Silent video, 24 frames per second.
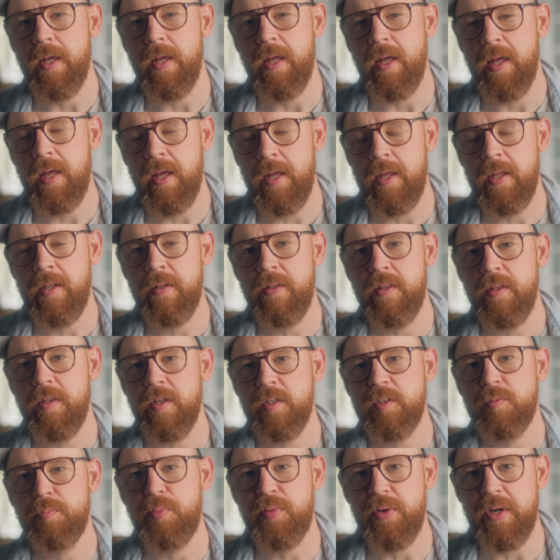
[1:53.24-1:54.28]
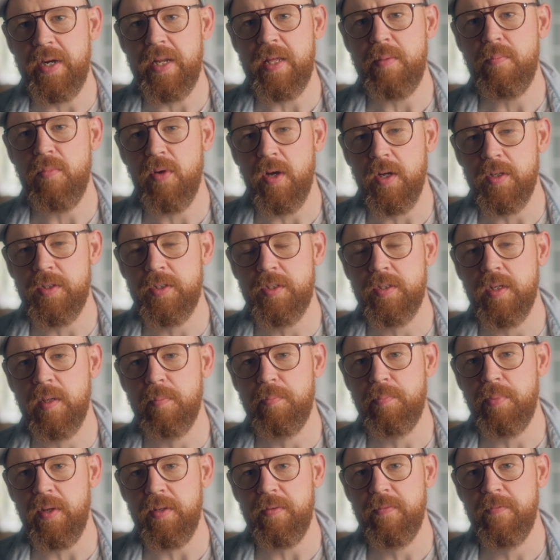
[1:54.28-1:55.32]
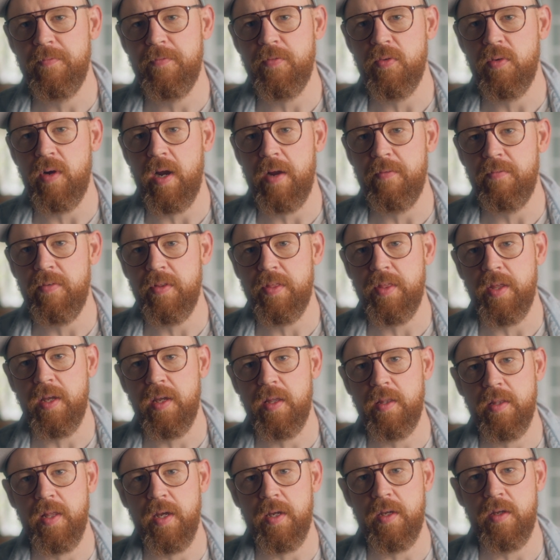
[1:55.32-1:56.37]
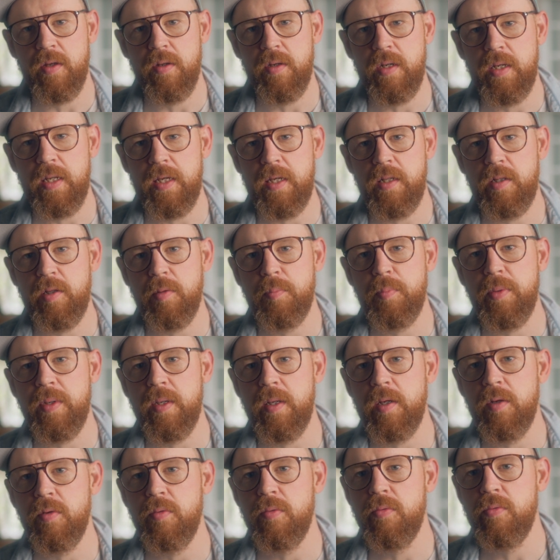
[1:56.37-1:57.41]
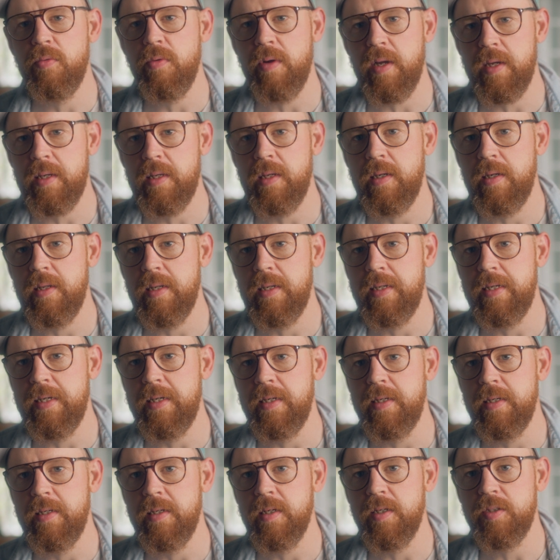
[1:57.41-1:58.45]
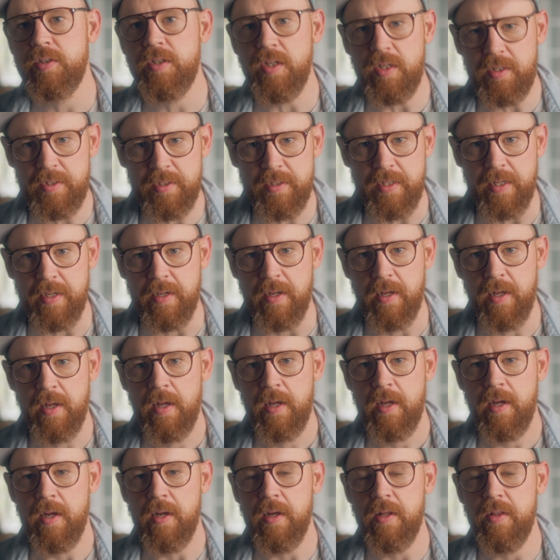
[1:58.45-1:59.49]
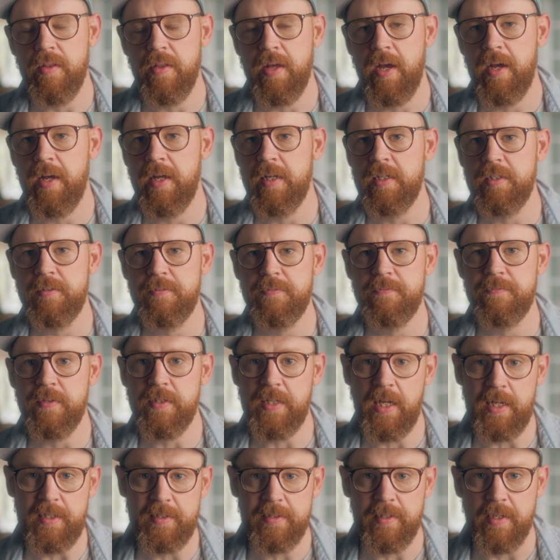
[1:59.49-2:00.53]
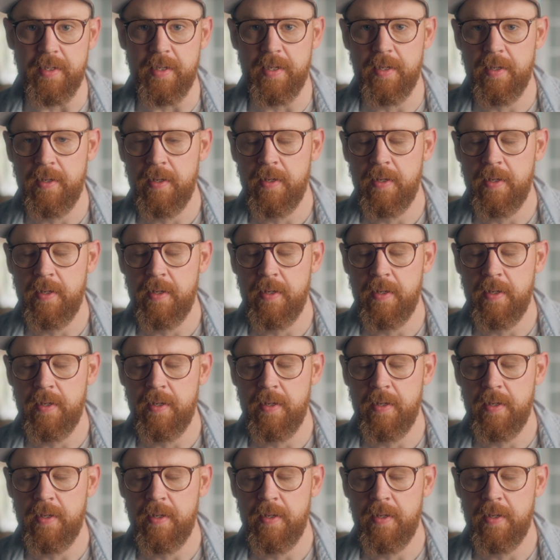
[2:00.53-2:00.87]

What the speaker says: And there's pretty much a button for everything that you need to be regularly adjusting. And that is fantastic.